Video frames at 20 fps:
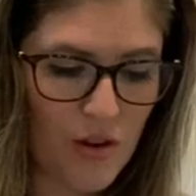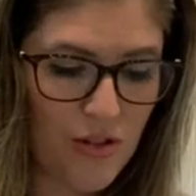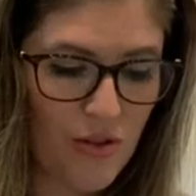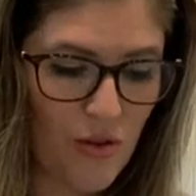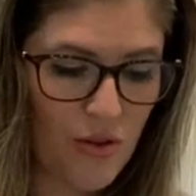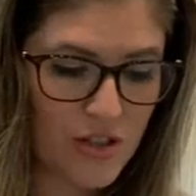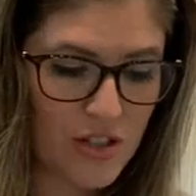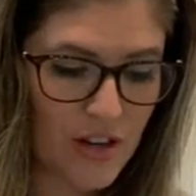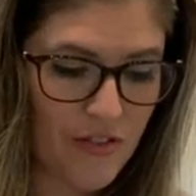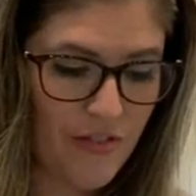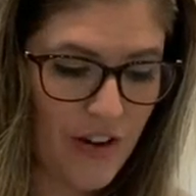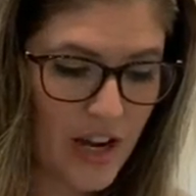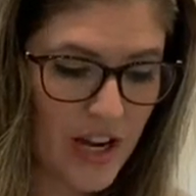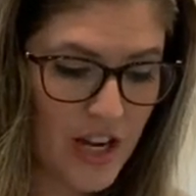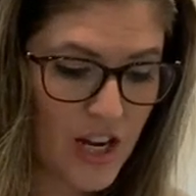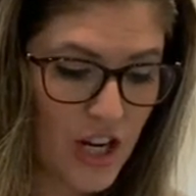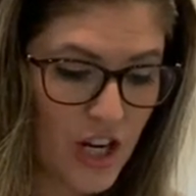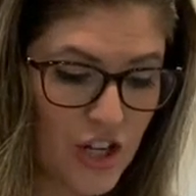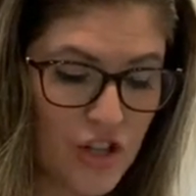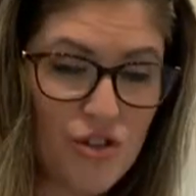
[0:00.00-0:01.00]
I thought if
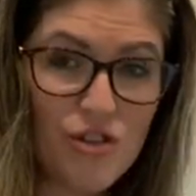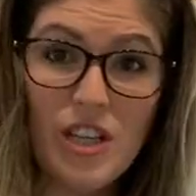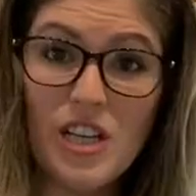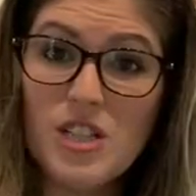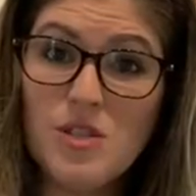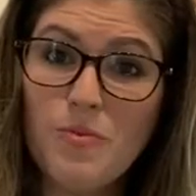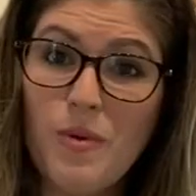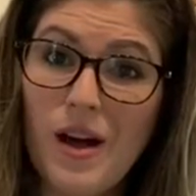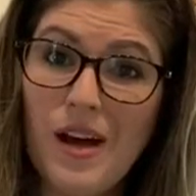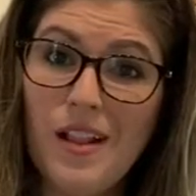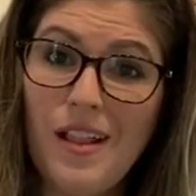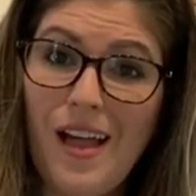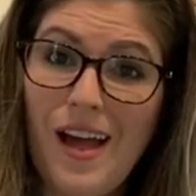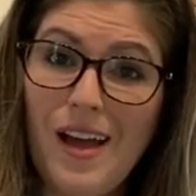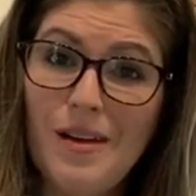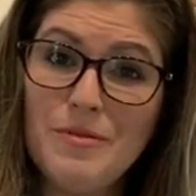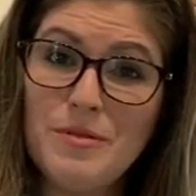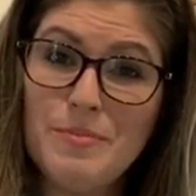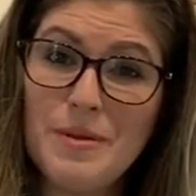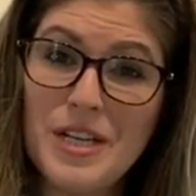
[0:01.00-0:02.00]
I can do this while
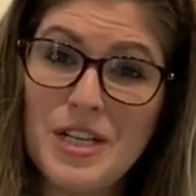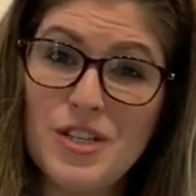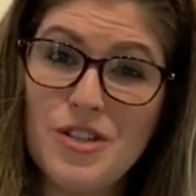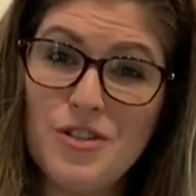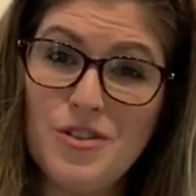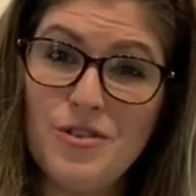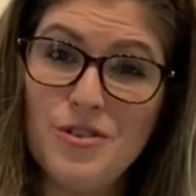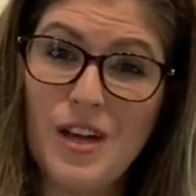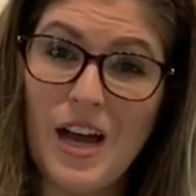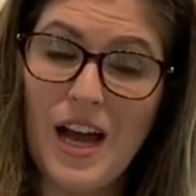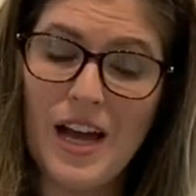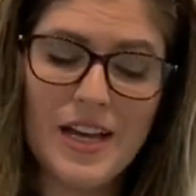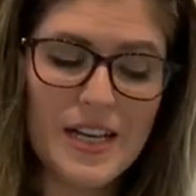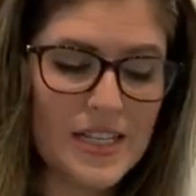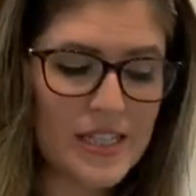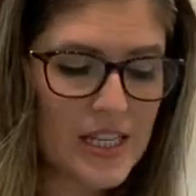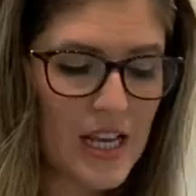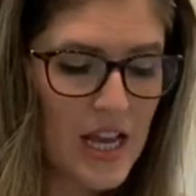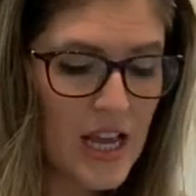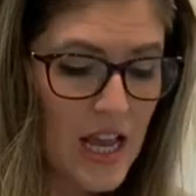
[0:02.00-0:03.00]
I'm speaking to you
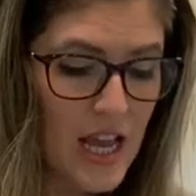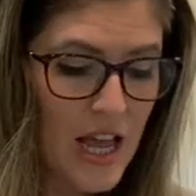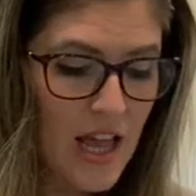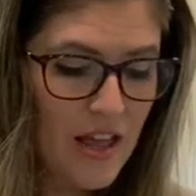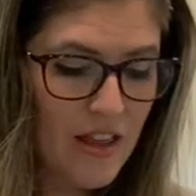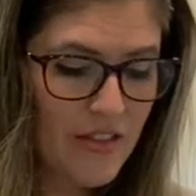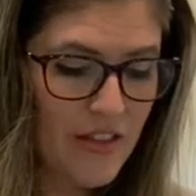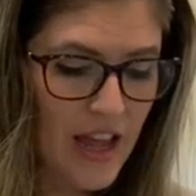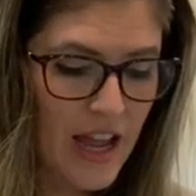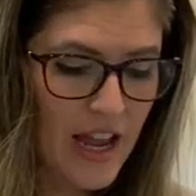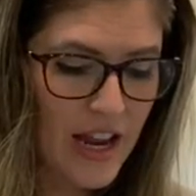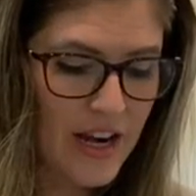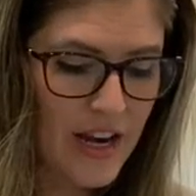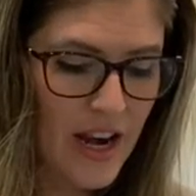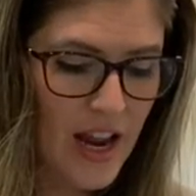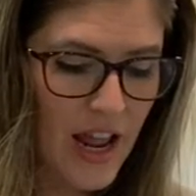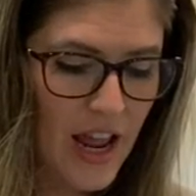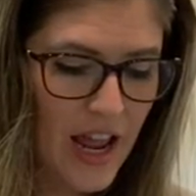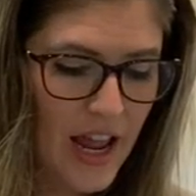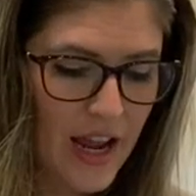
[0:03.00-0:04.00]
guys,
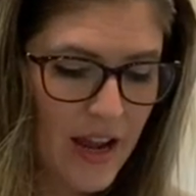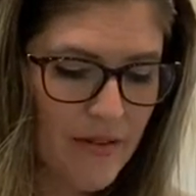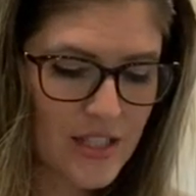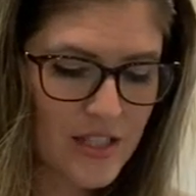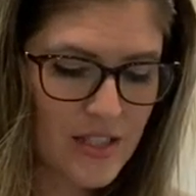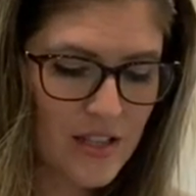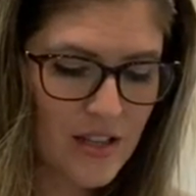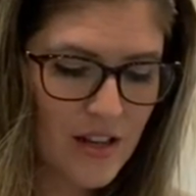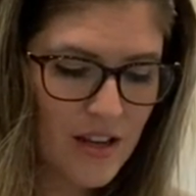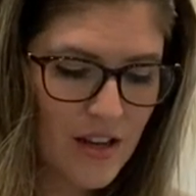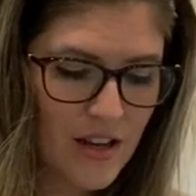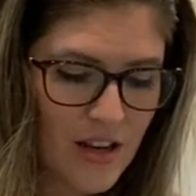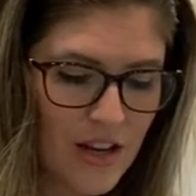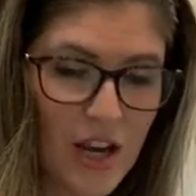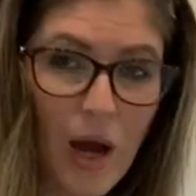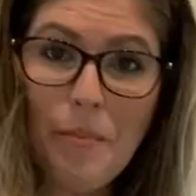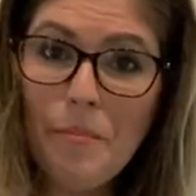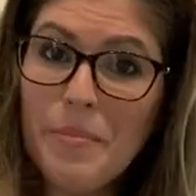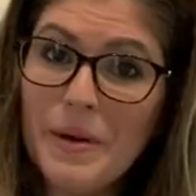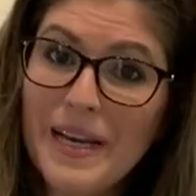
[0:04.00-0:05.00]
then it's
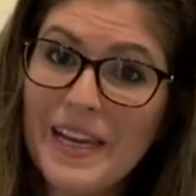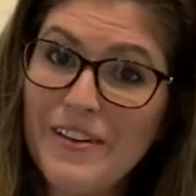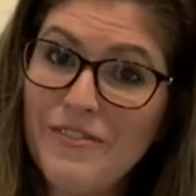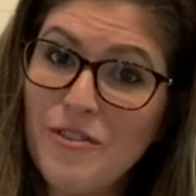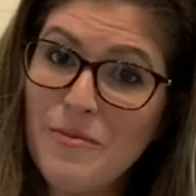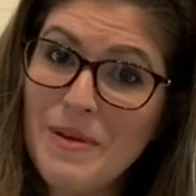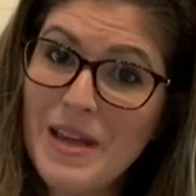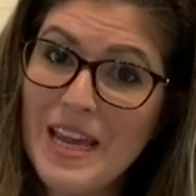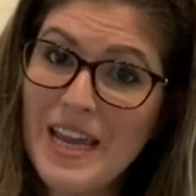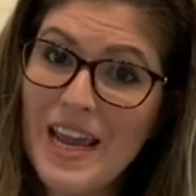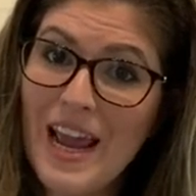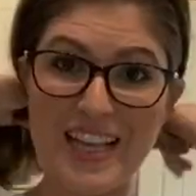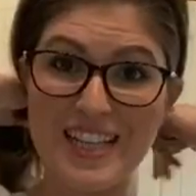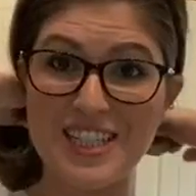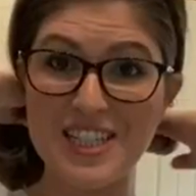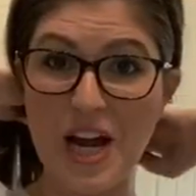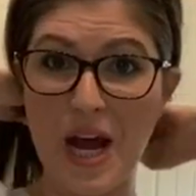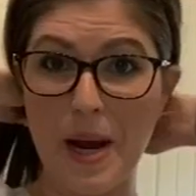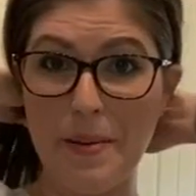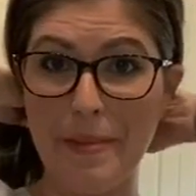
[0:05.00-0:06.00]
company for me.
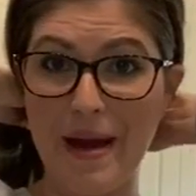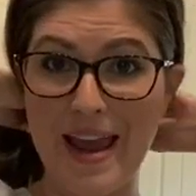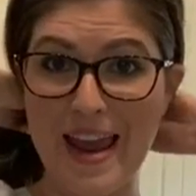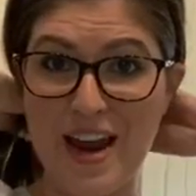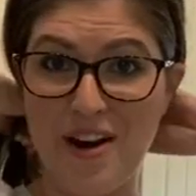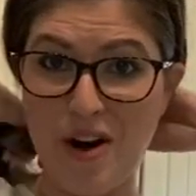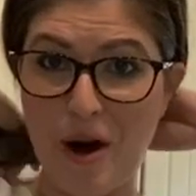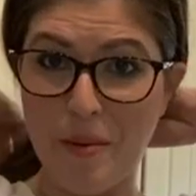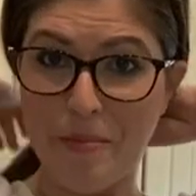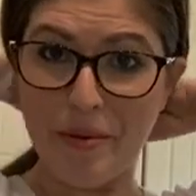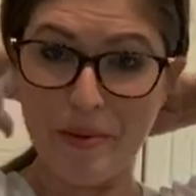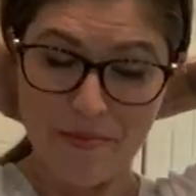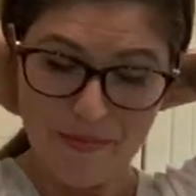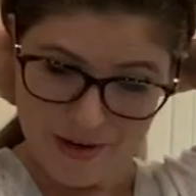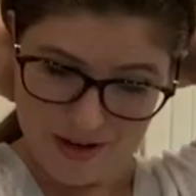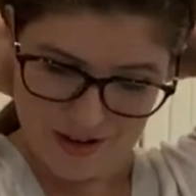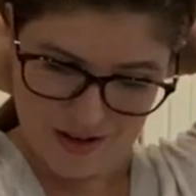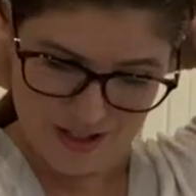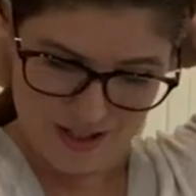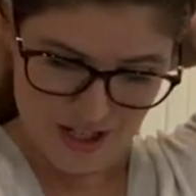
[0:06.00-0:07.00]
It's tying my hair up
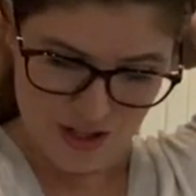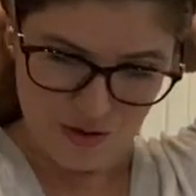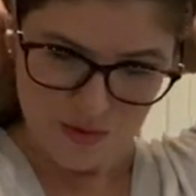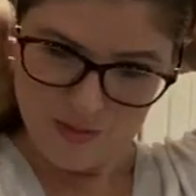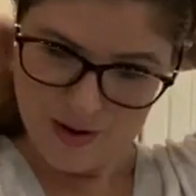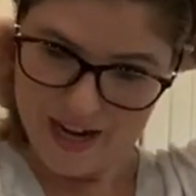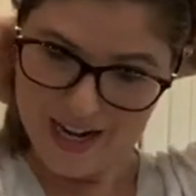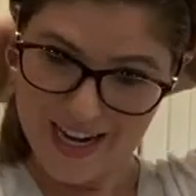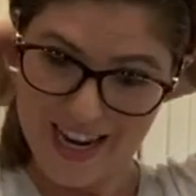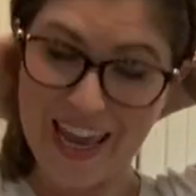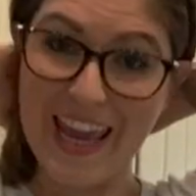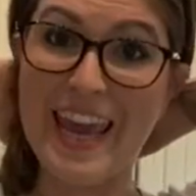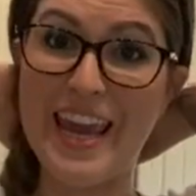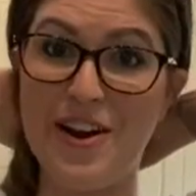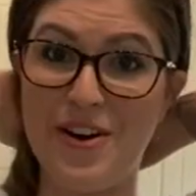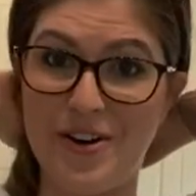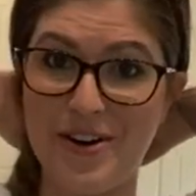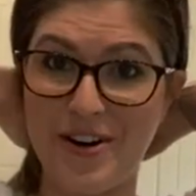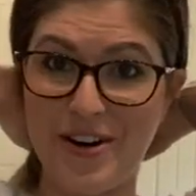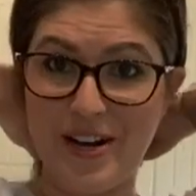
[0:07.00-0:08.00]
because I don't want any
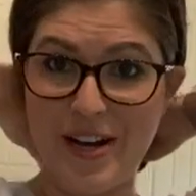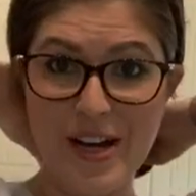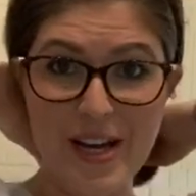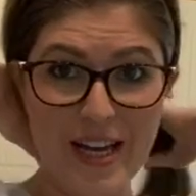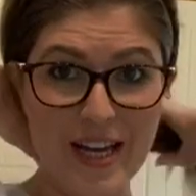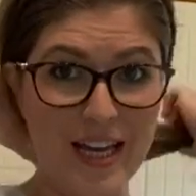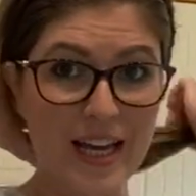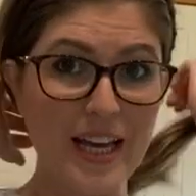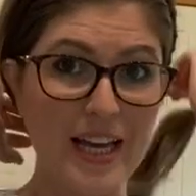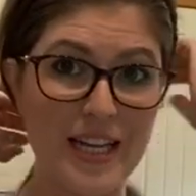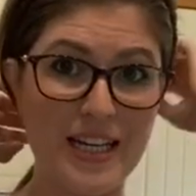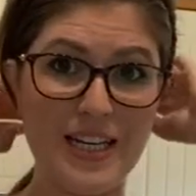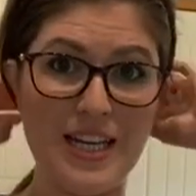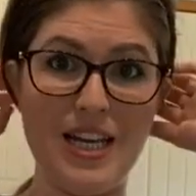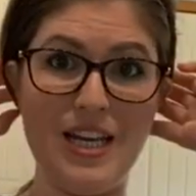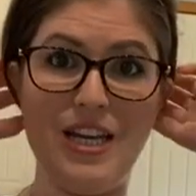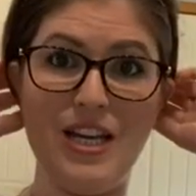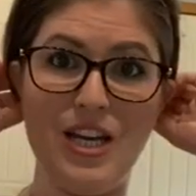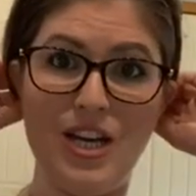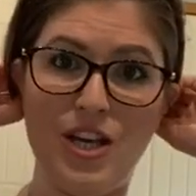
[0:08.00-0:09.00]
hair
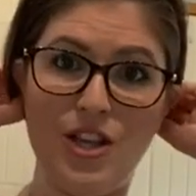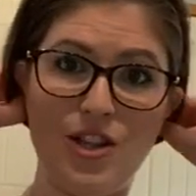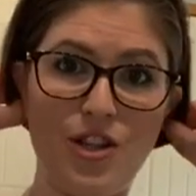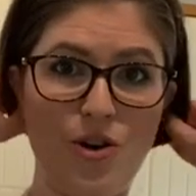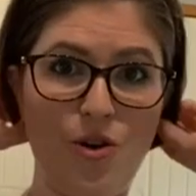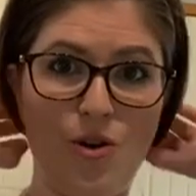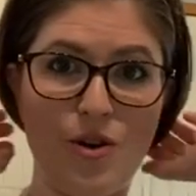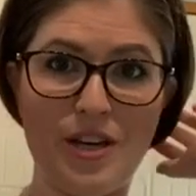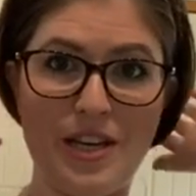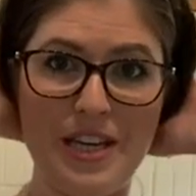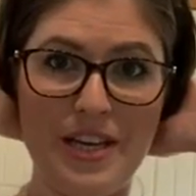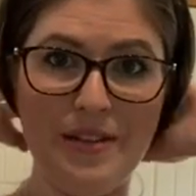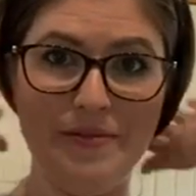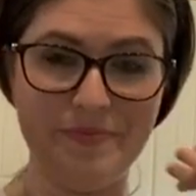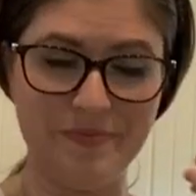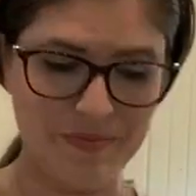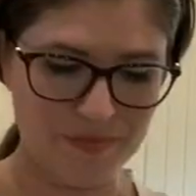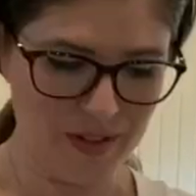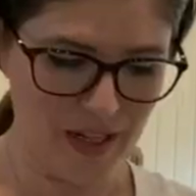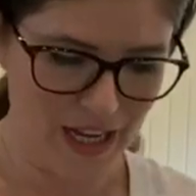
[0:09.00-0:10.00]
in the gnocchi.
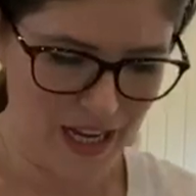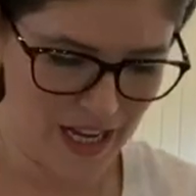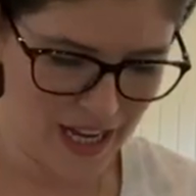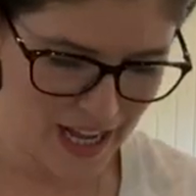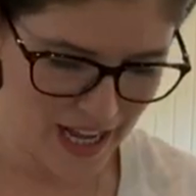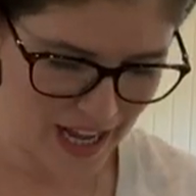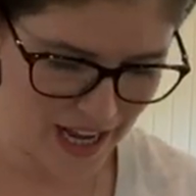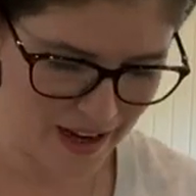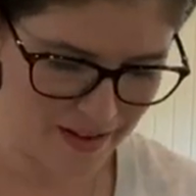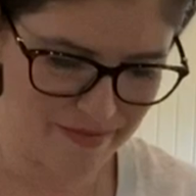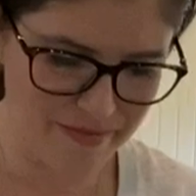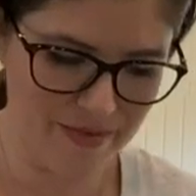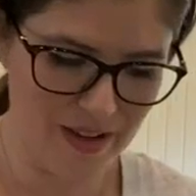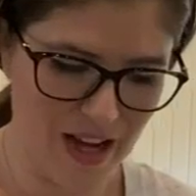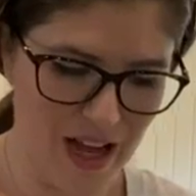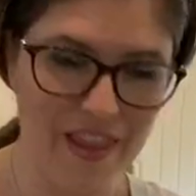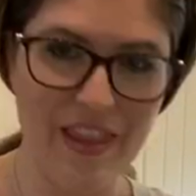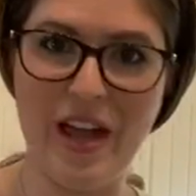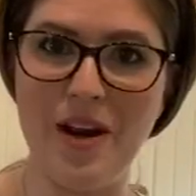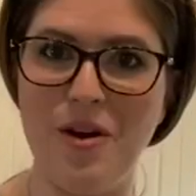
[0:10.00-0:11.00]
And
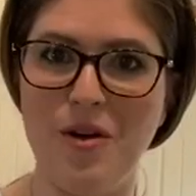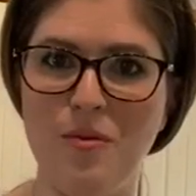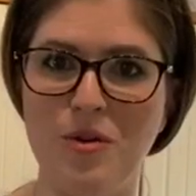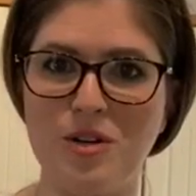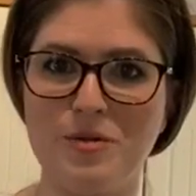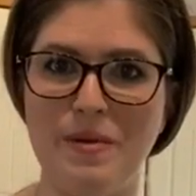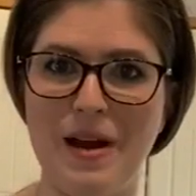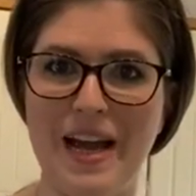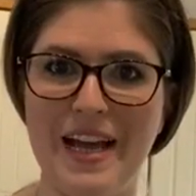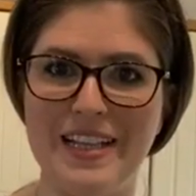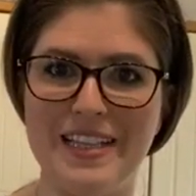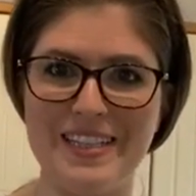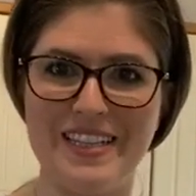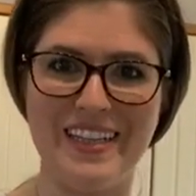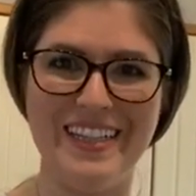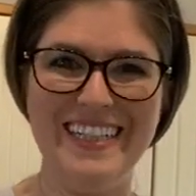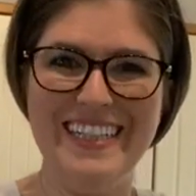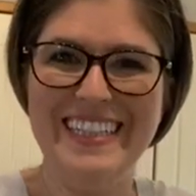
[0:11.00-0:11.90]
then wash my hands.